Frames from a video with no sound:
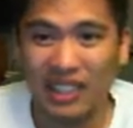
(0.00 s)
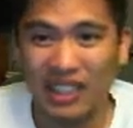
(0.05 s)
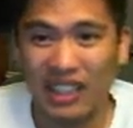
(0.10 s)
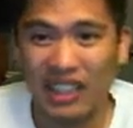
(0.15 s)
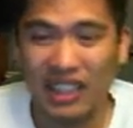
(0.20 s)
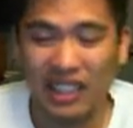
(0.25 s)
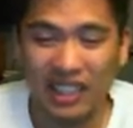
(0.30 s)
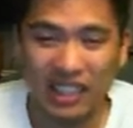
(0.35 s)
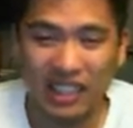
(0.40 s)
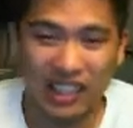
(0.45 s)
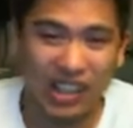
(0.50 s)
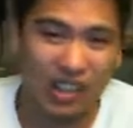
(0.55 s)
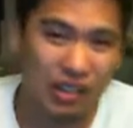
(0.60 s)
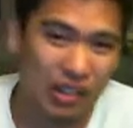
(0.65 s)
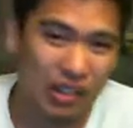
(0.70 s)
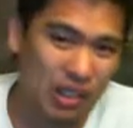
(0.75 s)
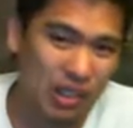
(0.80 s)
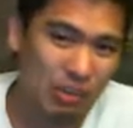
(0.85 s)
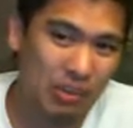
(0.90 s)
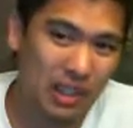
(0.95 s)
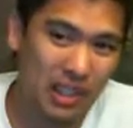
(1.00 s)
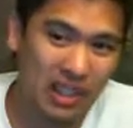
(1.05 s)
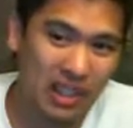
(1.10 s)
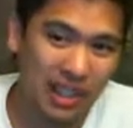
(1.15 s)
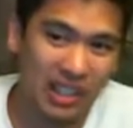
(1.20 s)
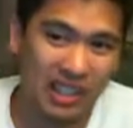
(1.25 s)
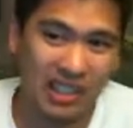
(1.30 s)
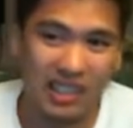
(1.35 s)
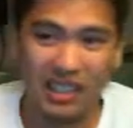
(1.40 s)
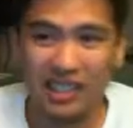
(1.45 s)
a guy like
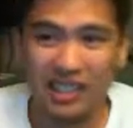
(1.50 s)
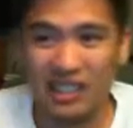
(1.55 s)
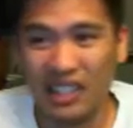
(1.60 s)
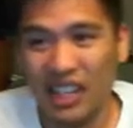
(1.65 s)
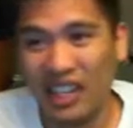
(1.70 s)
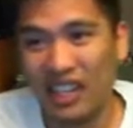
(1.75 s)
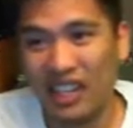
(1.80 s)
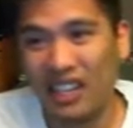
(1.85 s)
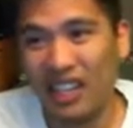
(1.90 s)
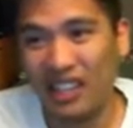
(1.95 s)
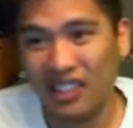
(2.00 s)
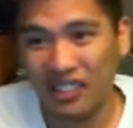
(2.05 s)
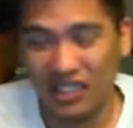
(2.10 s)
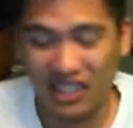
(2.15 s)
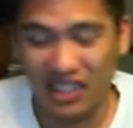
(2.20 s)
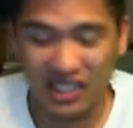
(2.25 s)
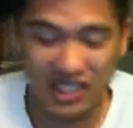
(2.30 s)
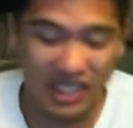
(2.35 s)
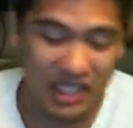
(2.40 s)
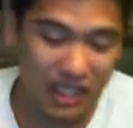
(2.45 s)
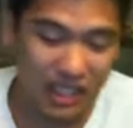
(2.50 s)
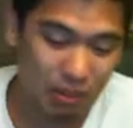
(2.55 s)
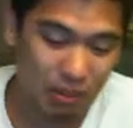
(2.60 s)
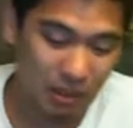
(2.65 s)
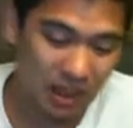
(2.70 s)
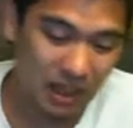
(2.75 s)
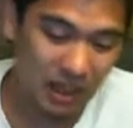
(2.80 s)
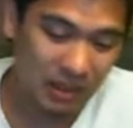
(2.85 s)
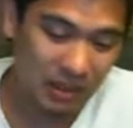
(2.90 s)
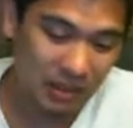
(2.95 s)
OSP, Dan Henderson's
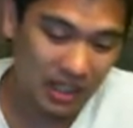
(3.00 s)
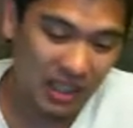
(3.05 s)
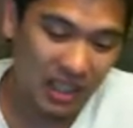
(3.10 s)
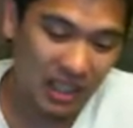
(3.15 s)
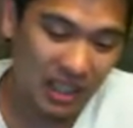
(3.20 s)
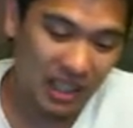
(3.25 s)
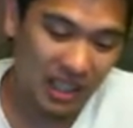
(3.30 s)
H-bombs,